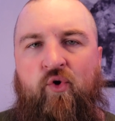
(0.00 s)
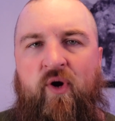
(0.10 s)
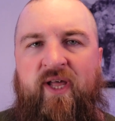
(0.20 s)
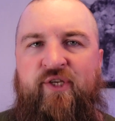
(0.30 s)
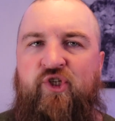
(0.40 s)

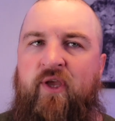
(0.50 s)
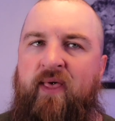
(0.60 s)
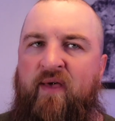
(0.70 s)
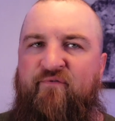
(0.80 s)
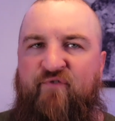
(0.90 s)
grudge.
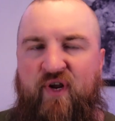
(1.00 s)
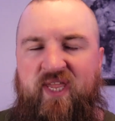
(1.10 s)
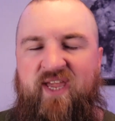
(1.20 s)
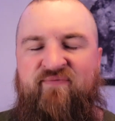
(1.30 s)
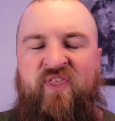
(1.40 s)

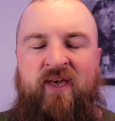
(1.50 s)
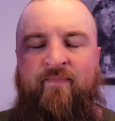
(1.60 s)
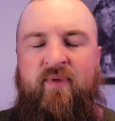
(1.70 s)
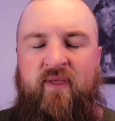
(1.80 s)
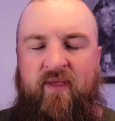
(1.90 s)
Forgive
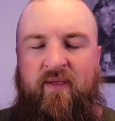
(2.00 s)
them.